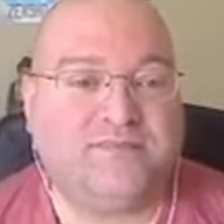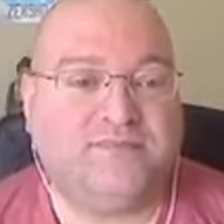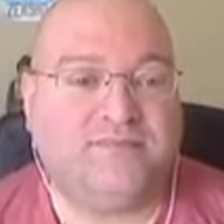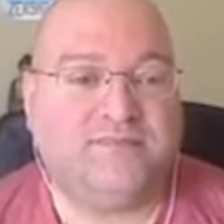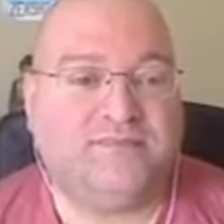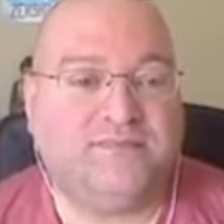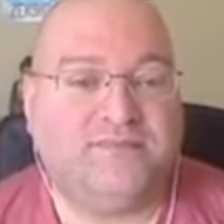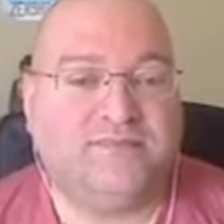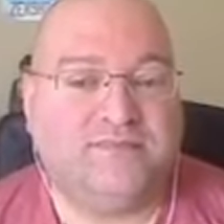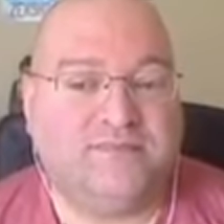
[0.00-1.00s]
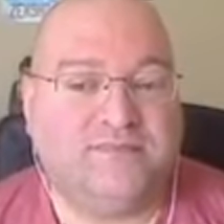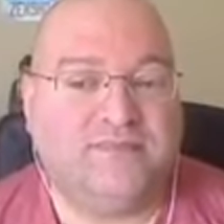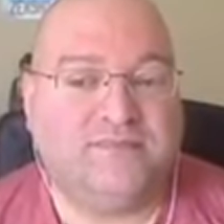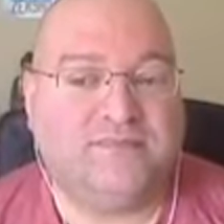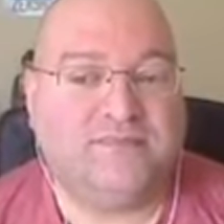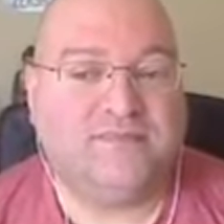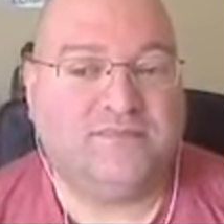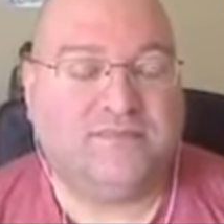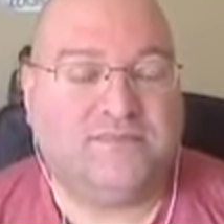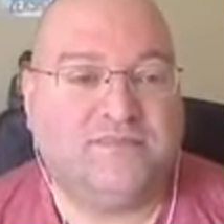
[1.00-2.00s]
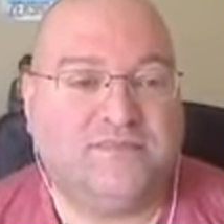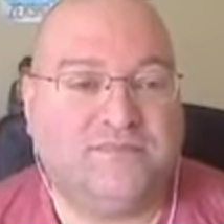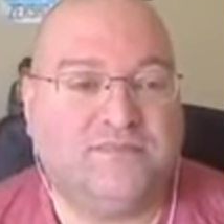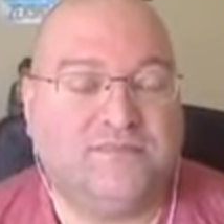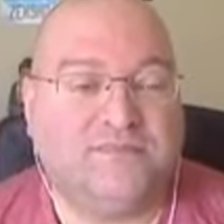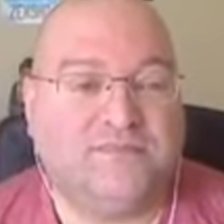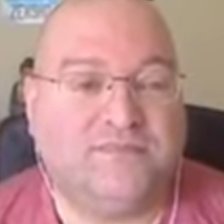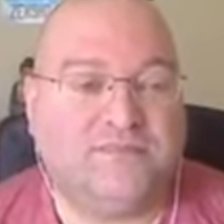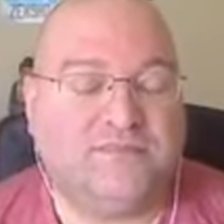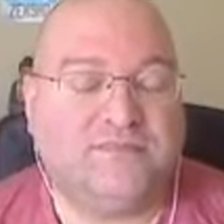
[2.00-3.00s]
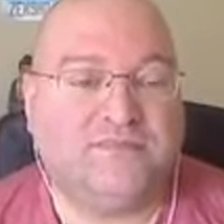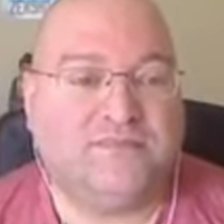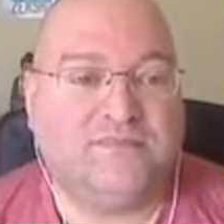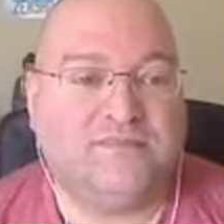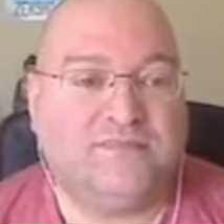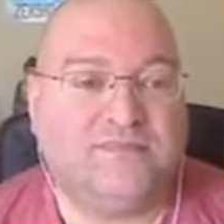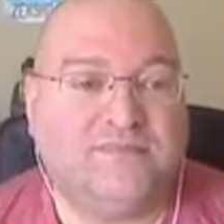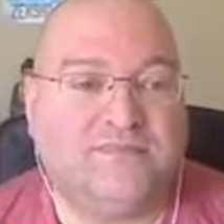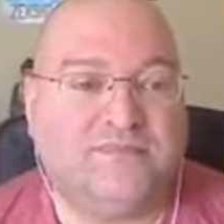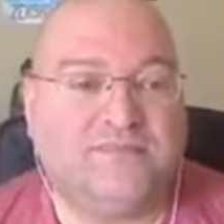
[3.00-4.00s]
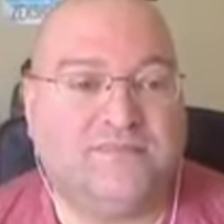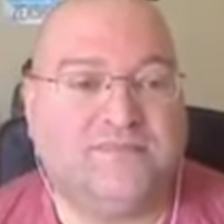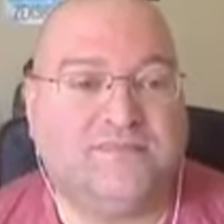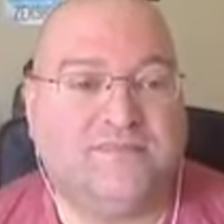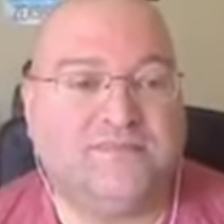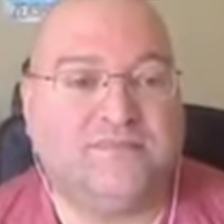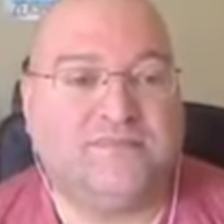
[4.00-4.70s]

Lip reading: [no speech]